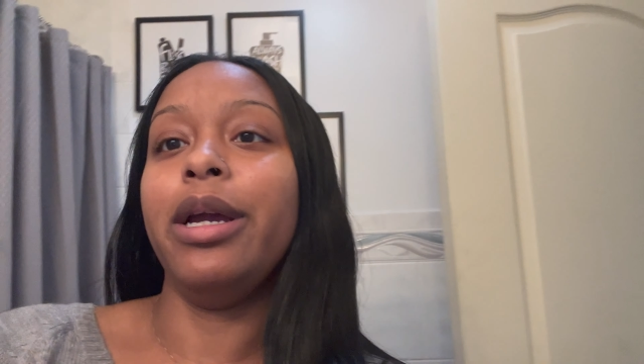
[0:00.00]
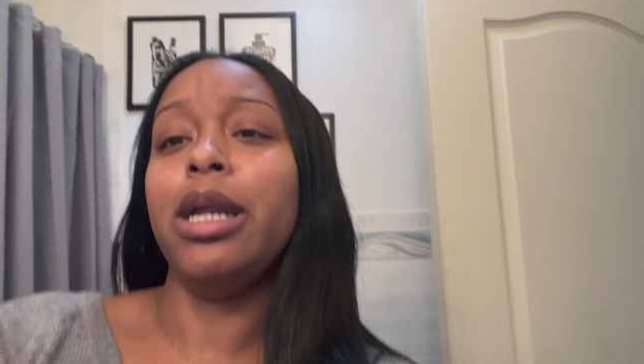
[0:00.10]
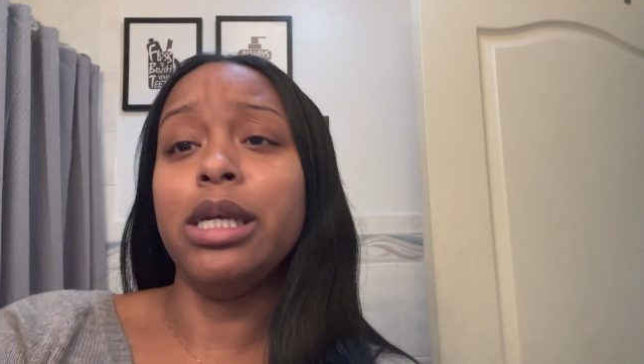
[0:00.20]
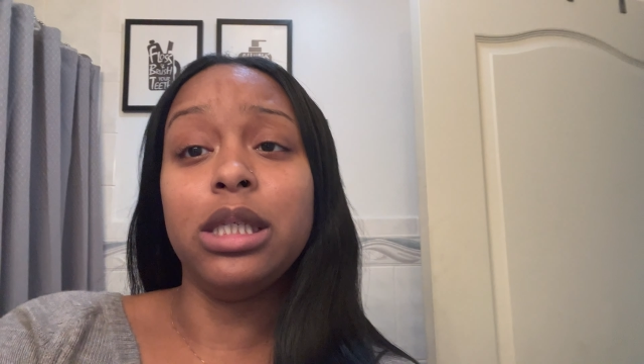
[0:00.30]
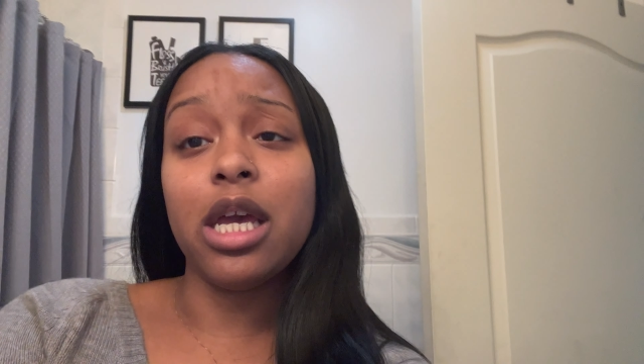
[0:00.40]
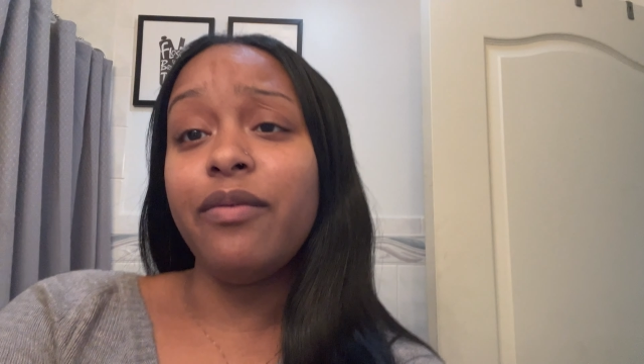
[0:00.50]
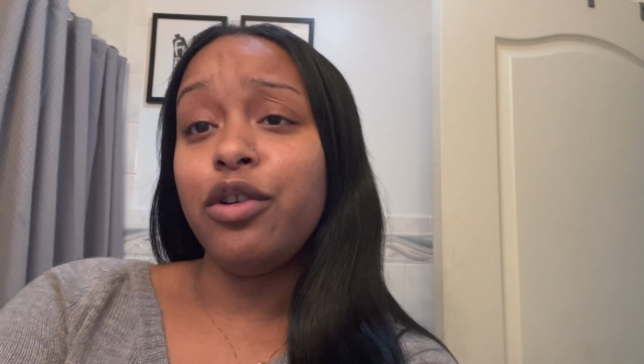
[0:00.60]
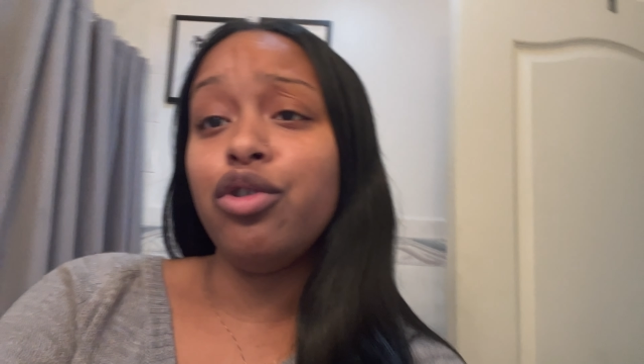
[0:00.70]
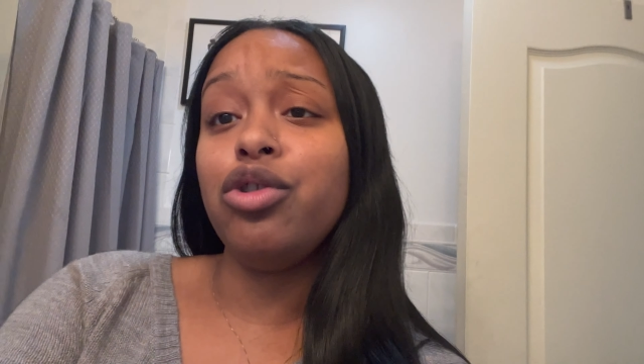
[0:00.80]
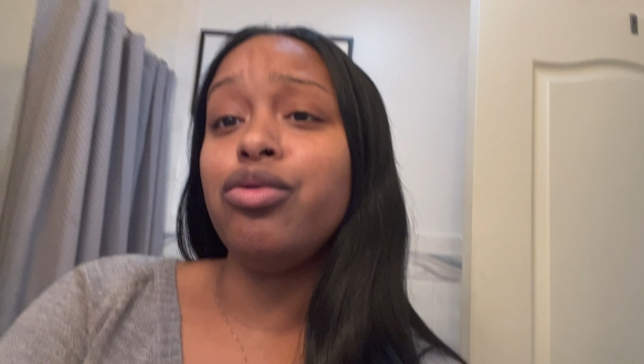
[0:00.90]
It is safe
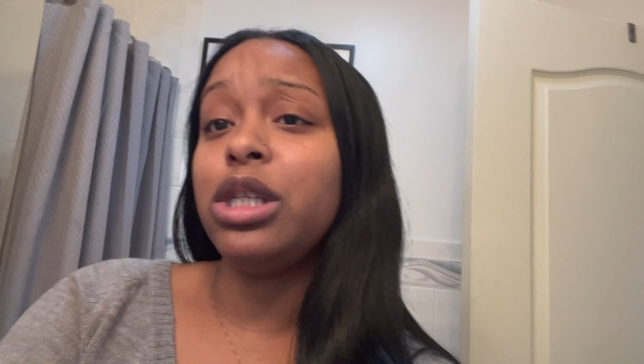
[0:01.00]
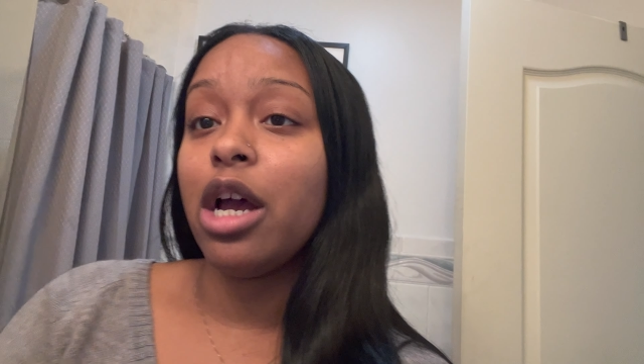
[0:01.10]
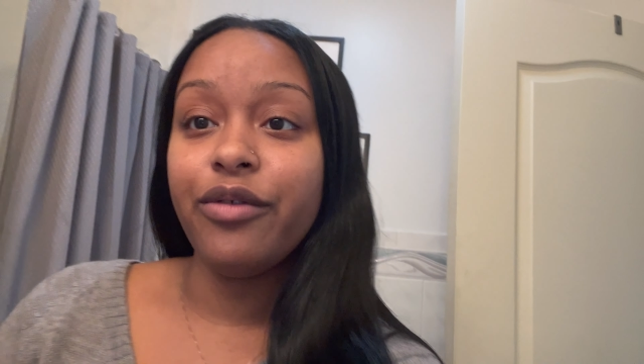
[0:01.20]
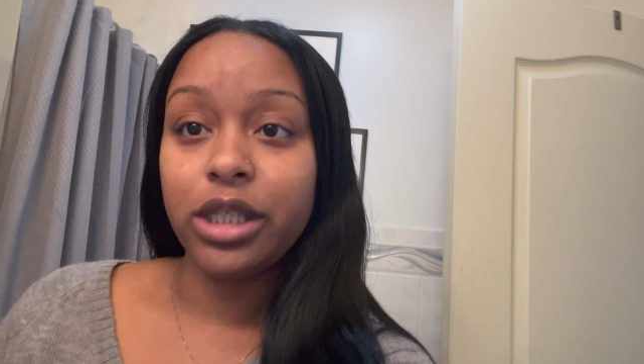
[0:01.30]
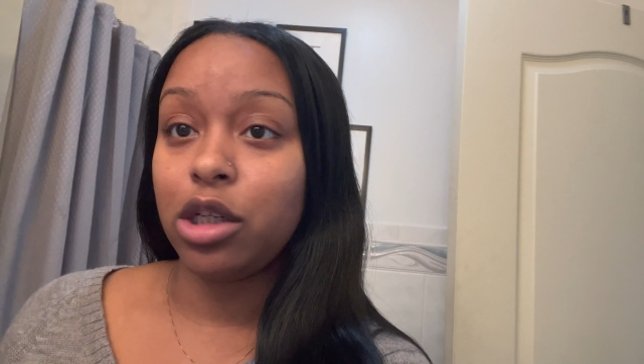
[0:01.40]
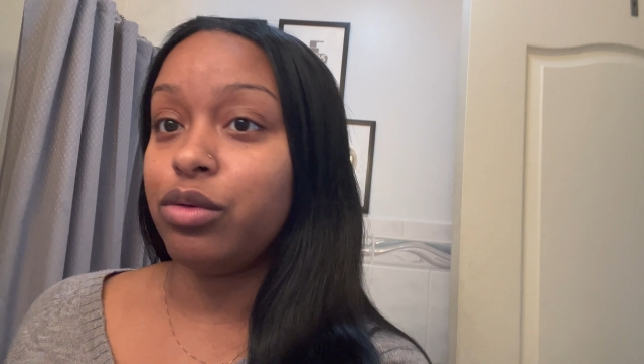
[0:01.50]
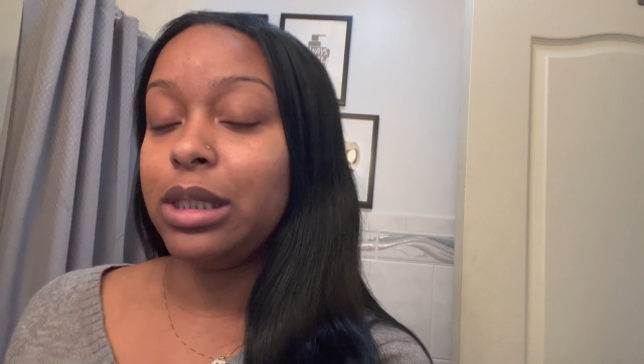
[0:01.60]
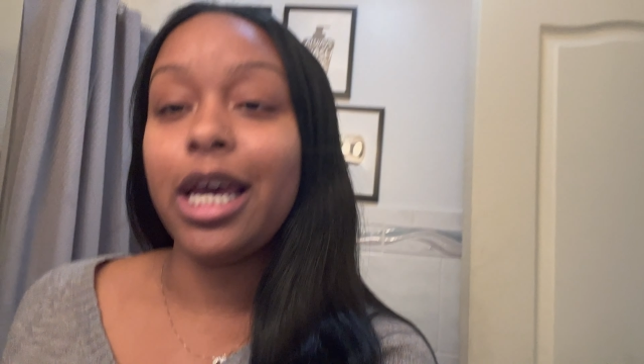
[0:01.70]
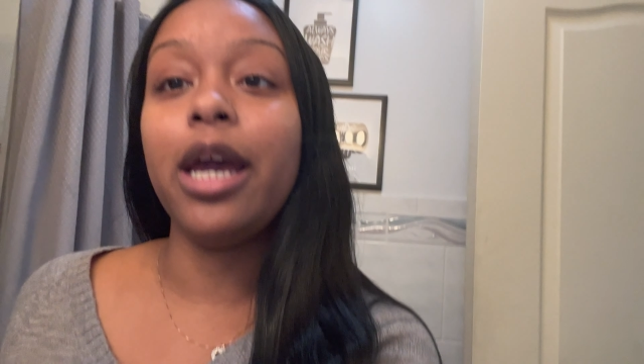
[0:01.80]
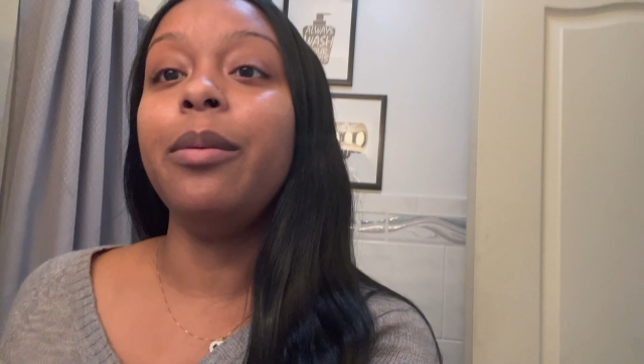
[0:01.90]
for you to use every
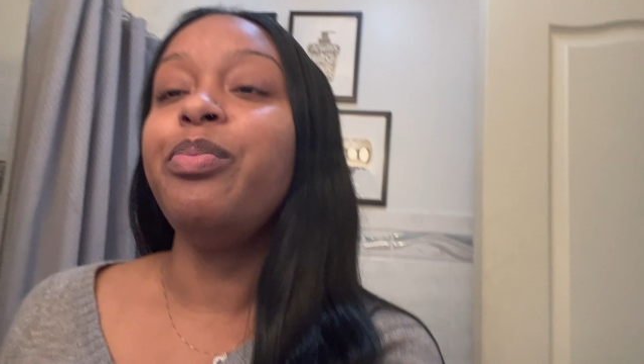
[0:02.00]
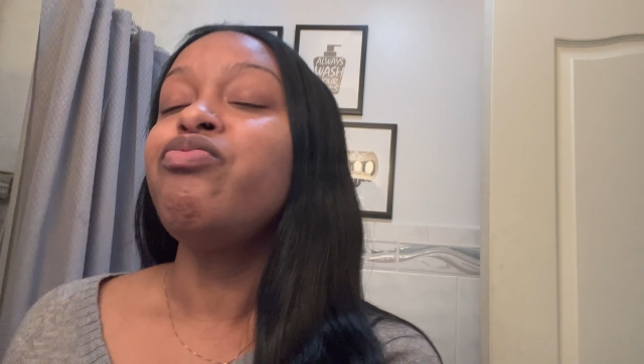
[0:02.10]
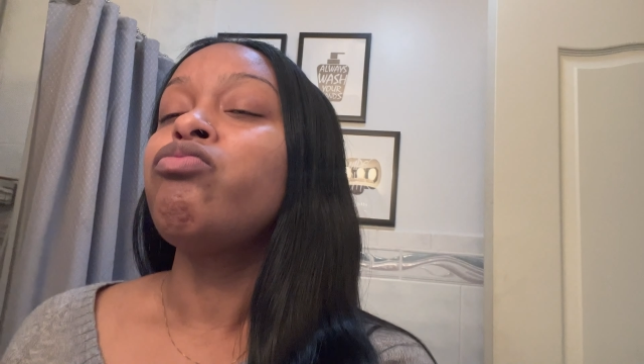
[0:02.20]
single day.